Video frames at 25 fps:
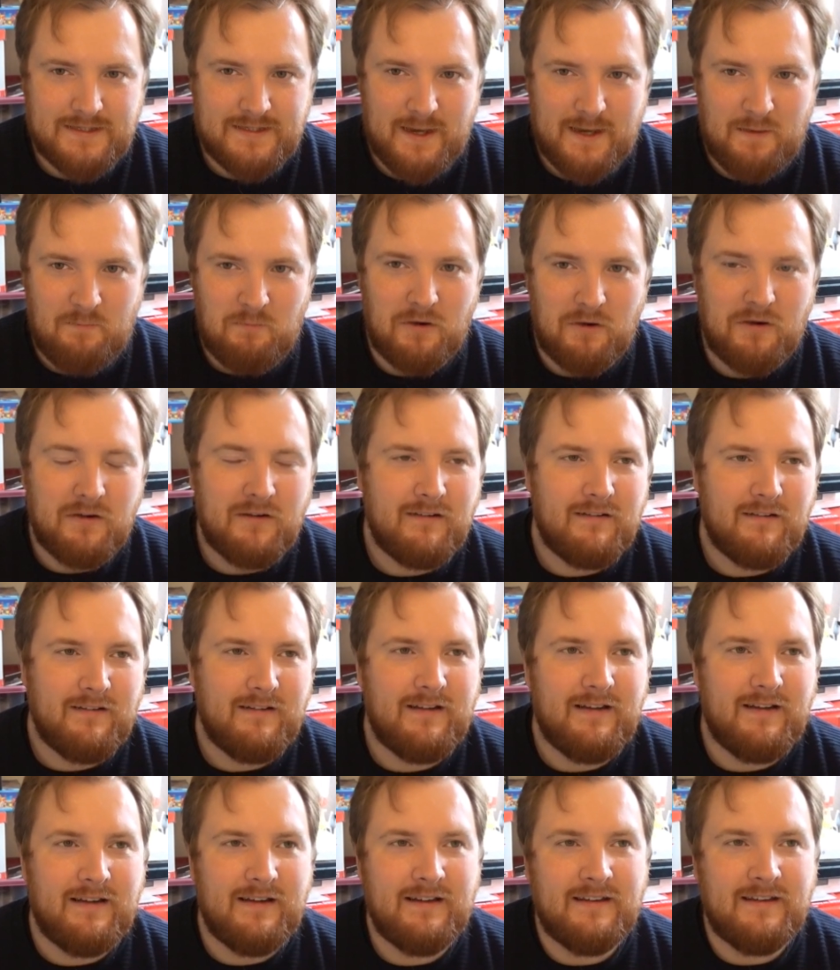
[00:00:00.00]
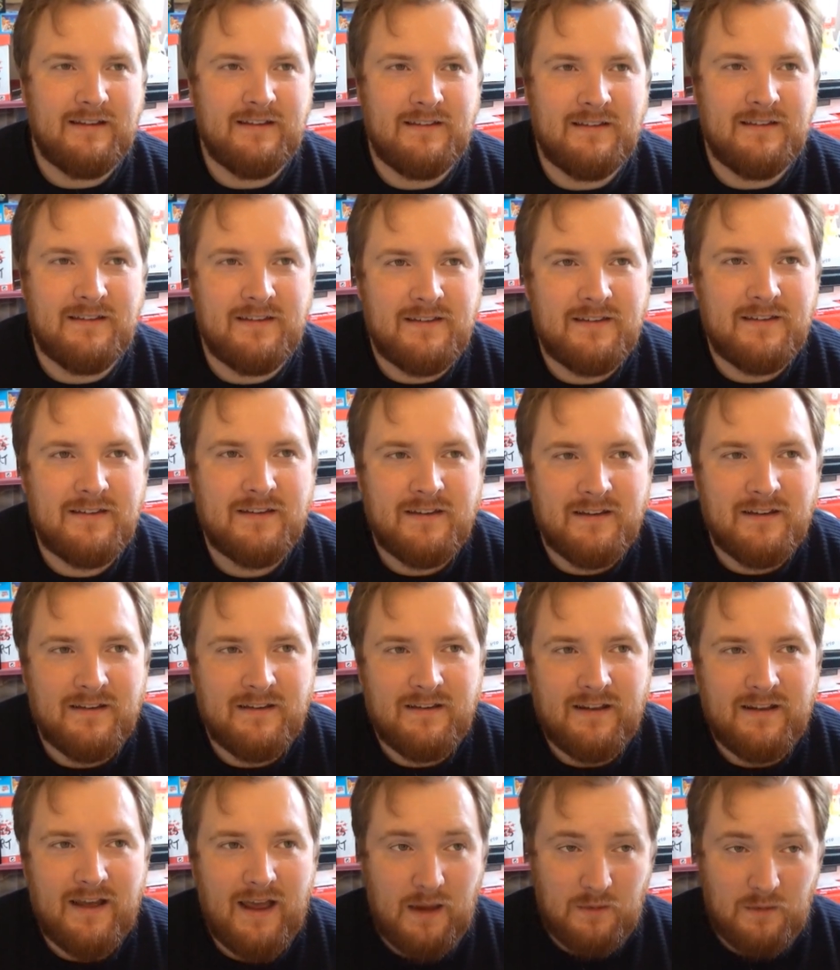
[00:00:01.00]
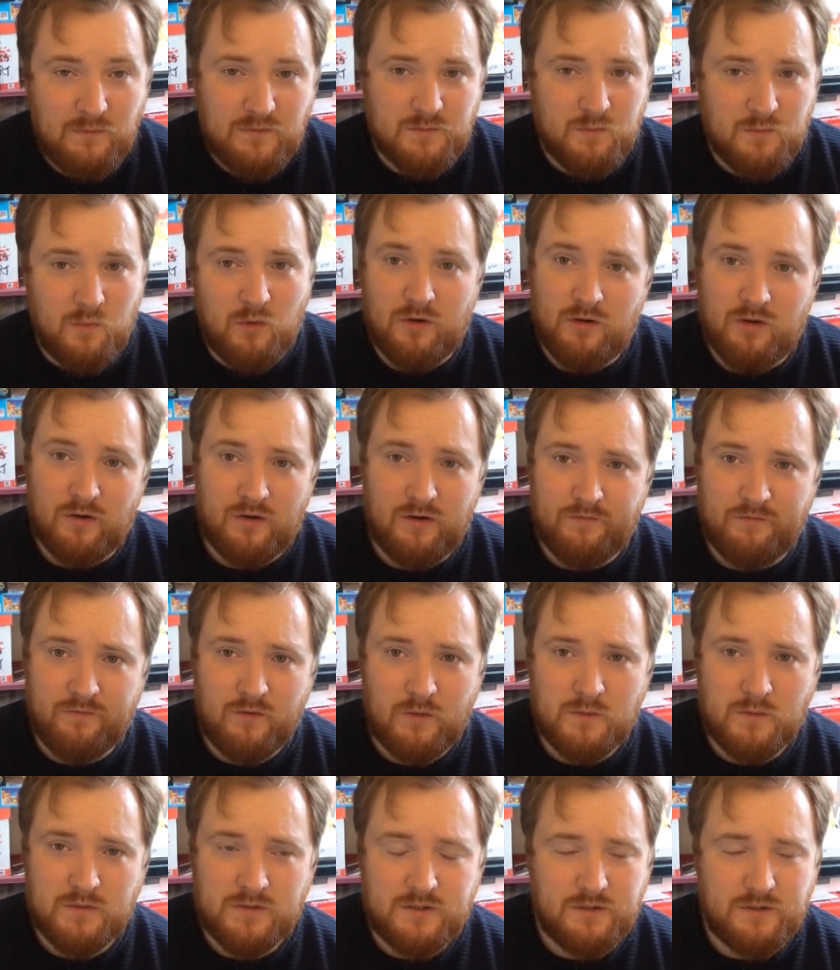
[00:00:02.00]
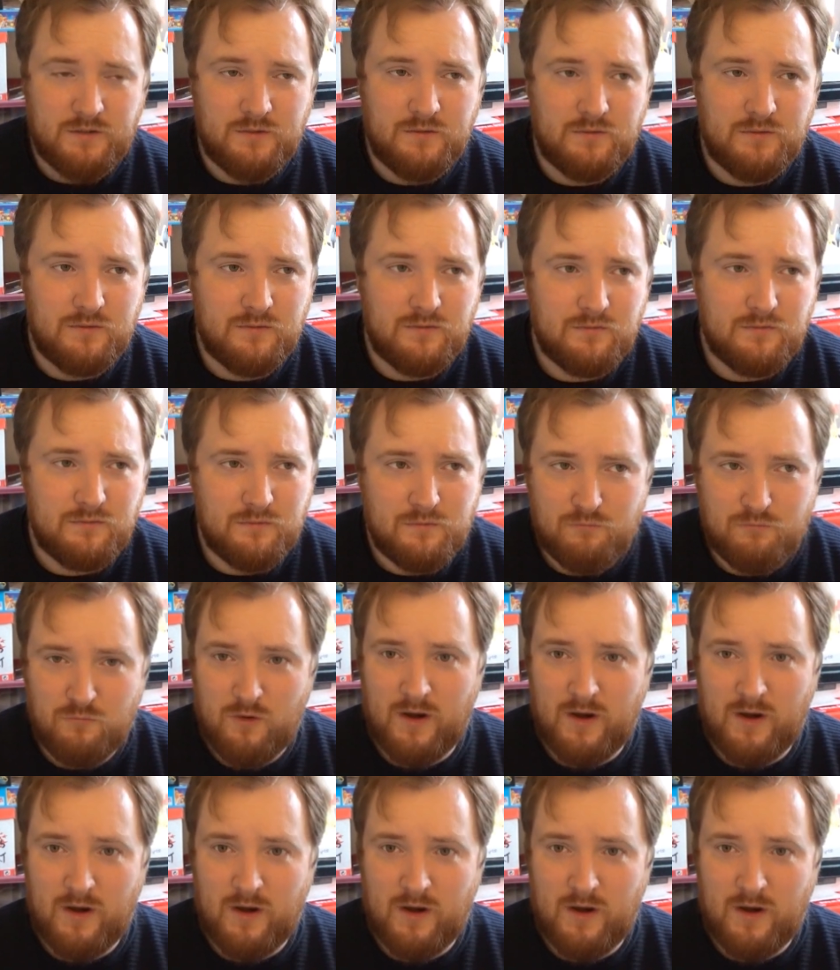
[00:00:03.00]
December, and I was more looking forward to